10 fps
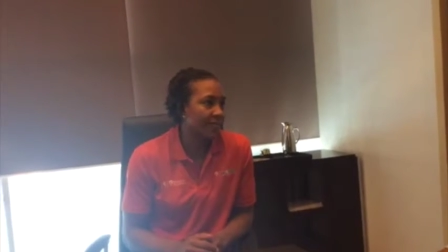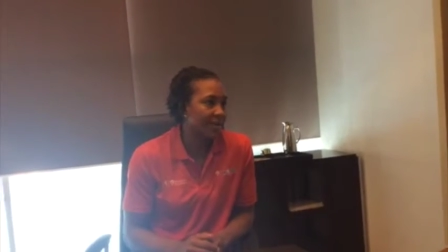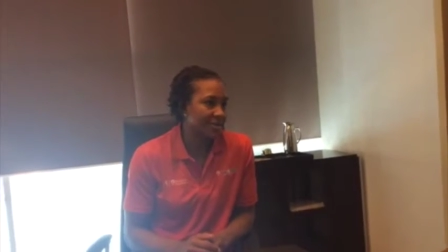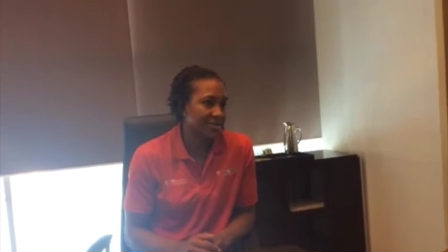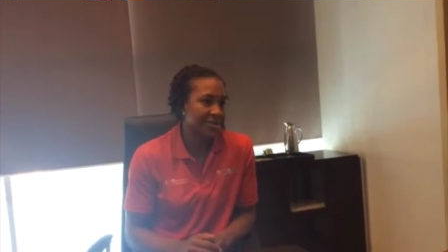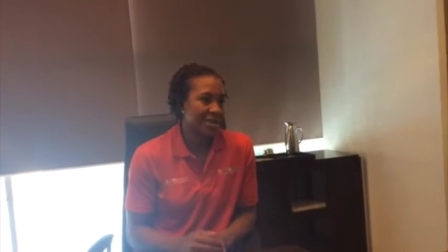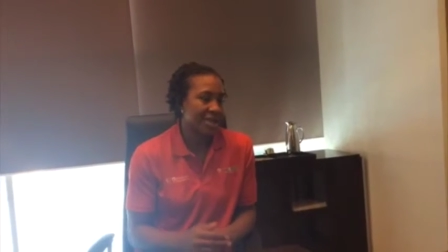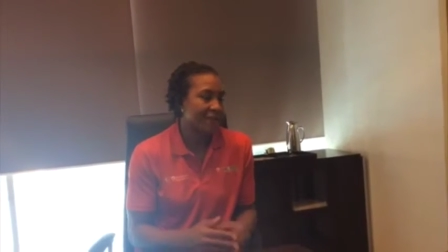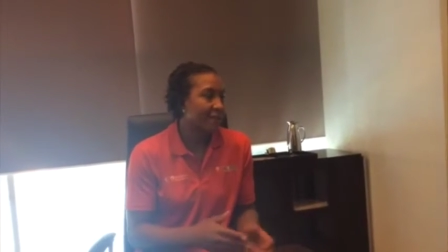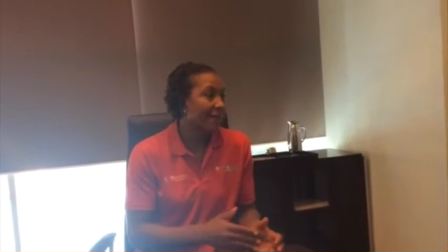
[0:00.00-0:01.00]
Because
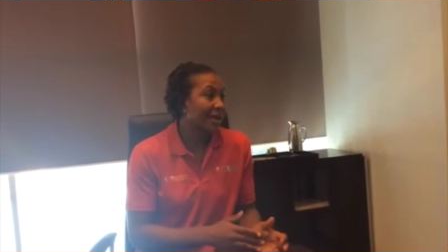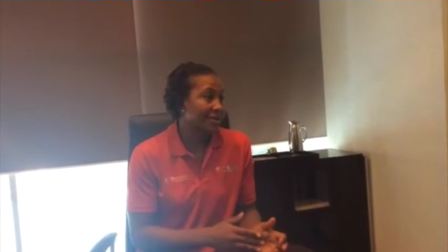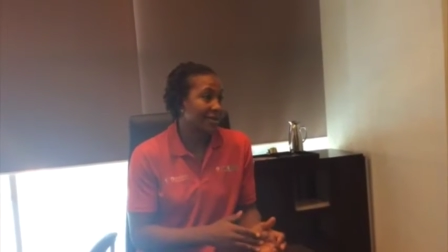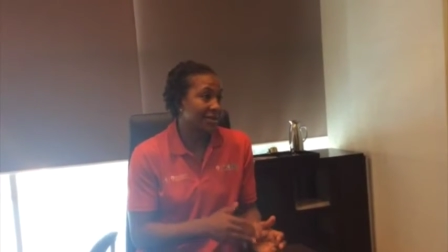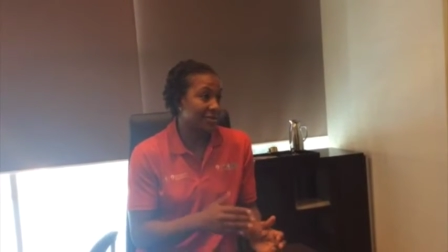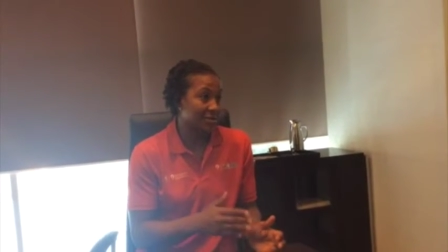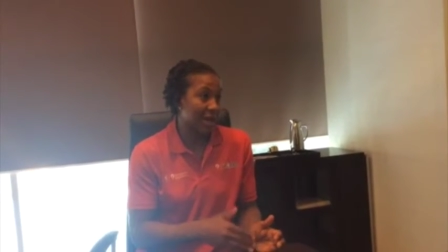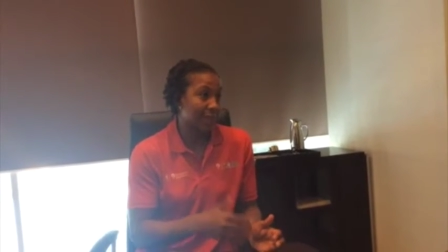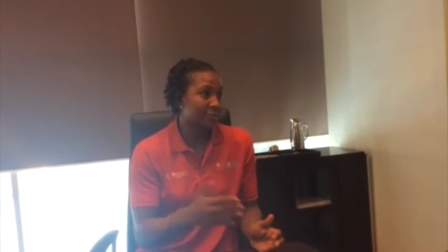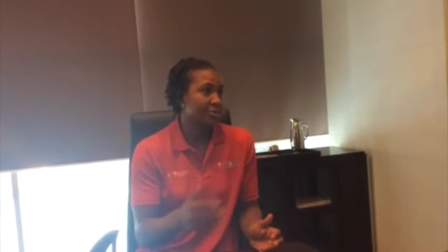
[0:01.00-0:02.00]
even back then,
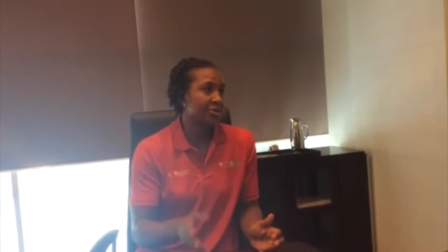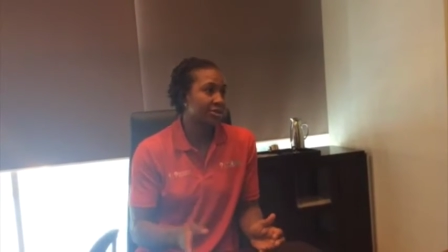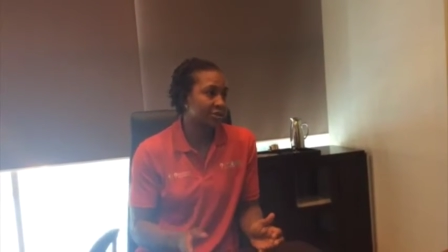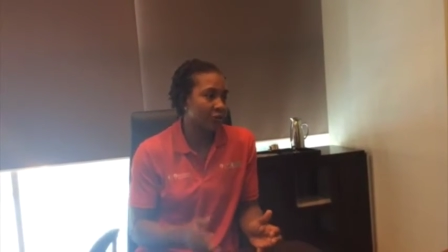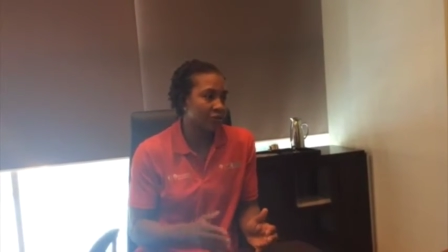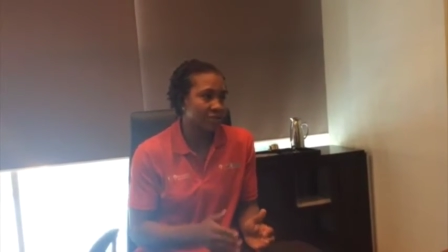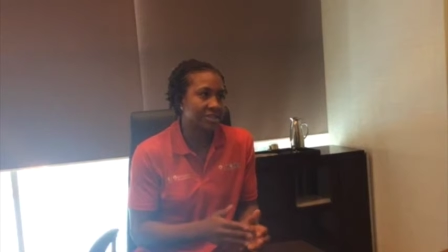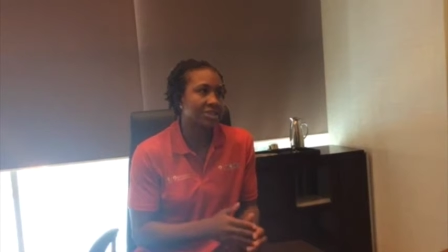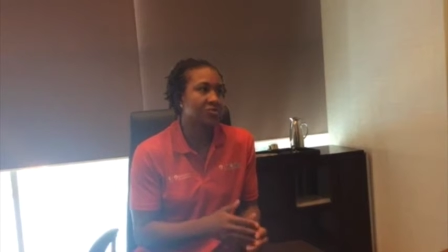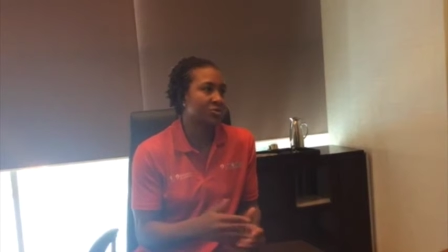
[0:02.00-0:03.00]
the opportunities
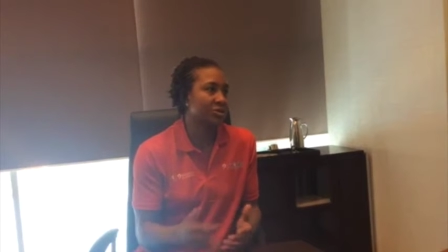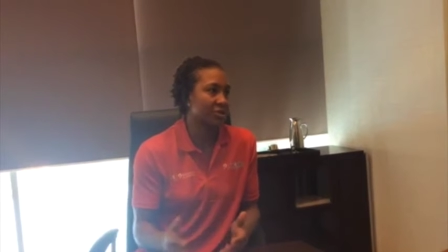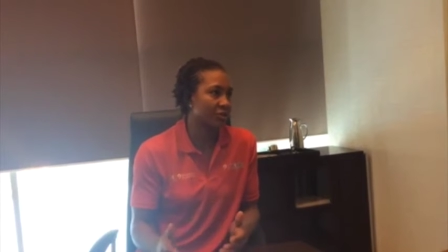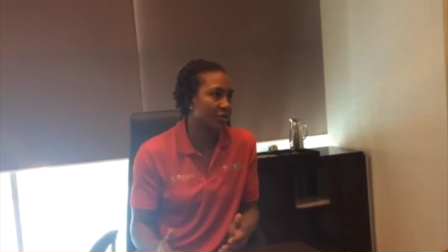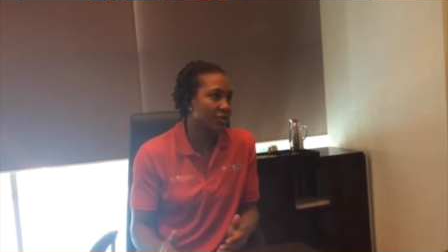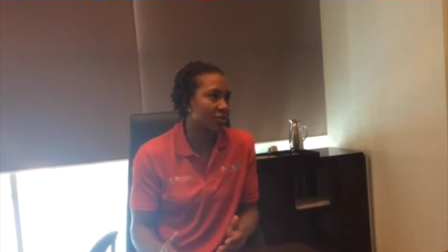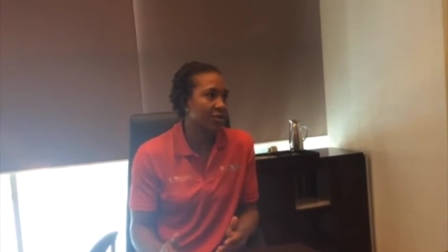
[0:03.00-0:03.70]
overseas were still there.